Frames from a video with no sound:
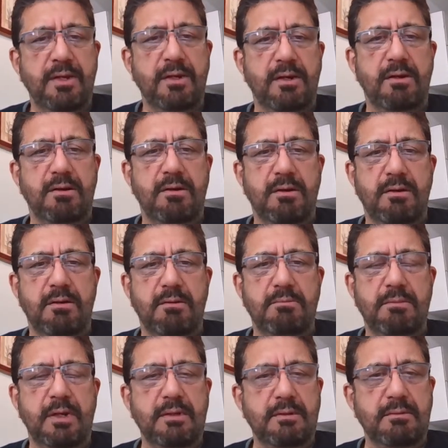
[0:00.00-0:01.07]

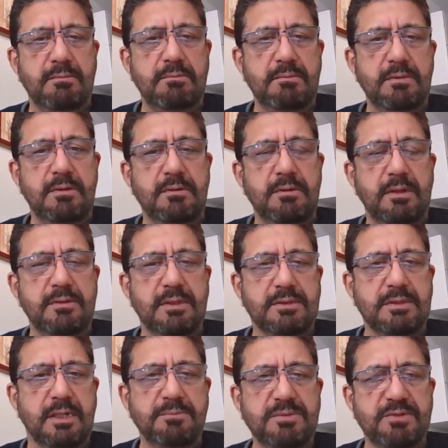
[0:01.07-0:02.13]
And in the
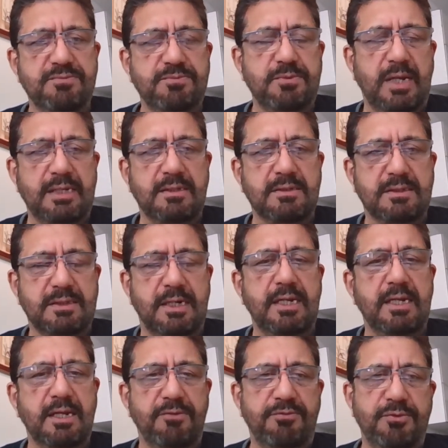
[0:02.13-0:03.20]
terms of like
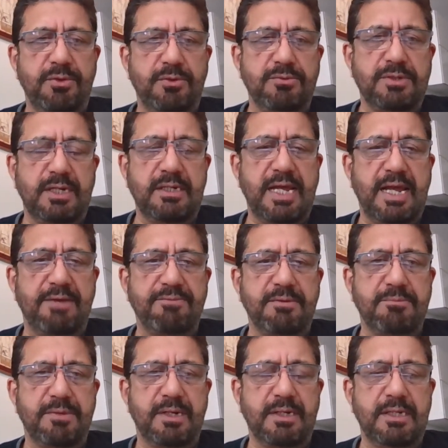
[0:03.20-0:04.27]
studying, if you didn't have
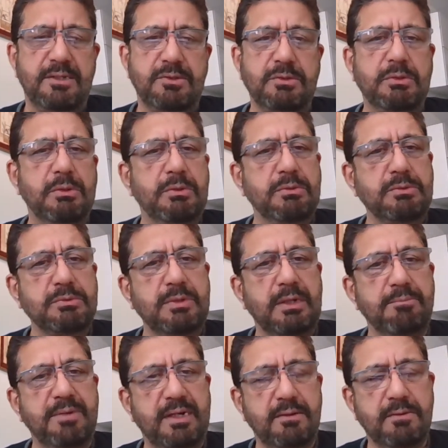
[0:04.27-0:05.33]
the money to go to
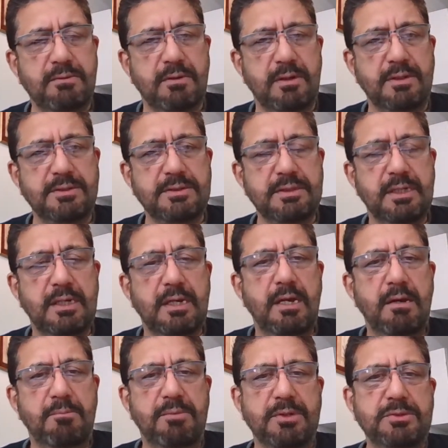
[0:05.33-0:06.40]
a better college,
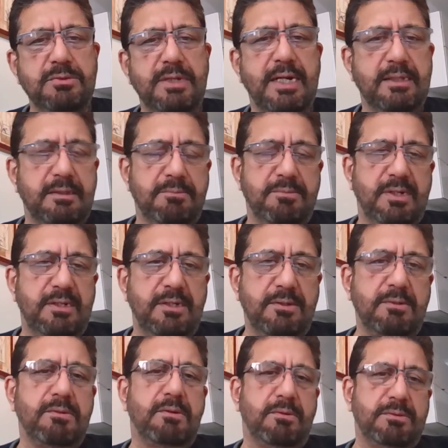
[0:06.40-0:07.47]
but you had the money
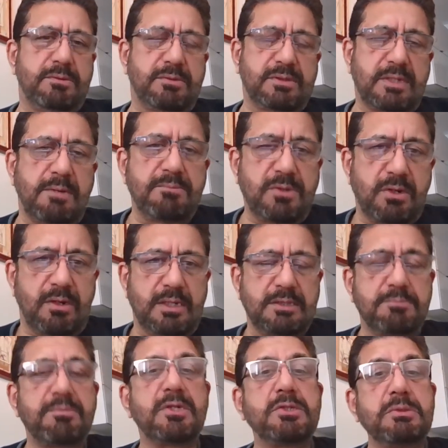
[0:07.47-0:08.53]
to go to some
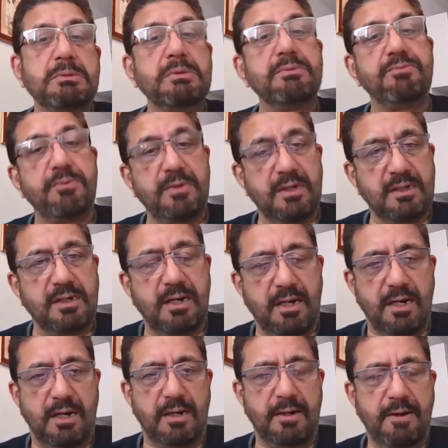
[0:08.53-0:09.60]
college, but you could work
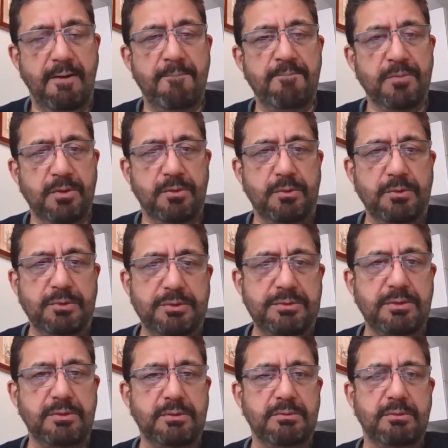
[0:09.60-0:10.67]
hard to
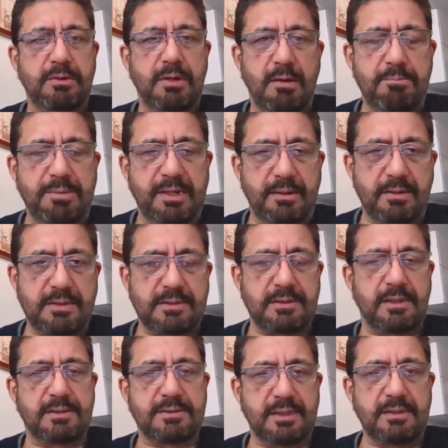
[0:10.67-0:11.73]
show a better
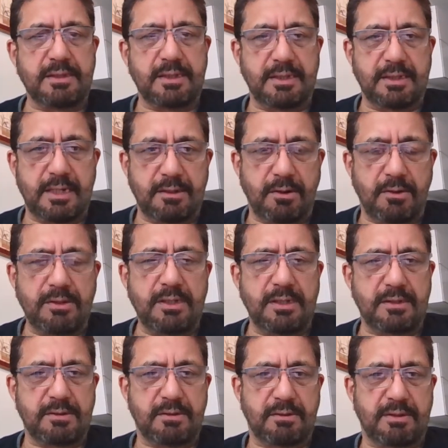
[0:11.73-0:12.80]
results in an
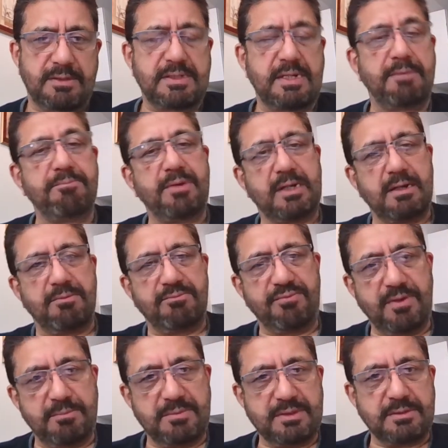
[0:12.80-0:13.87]
ordinary college and become
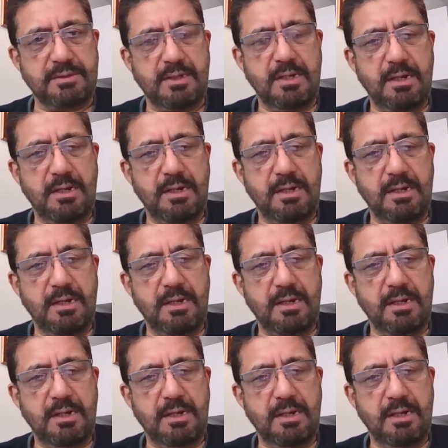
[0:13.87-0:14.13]
famous.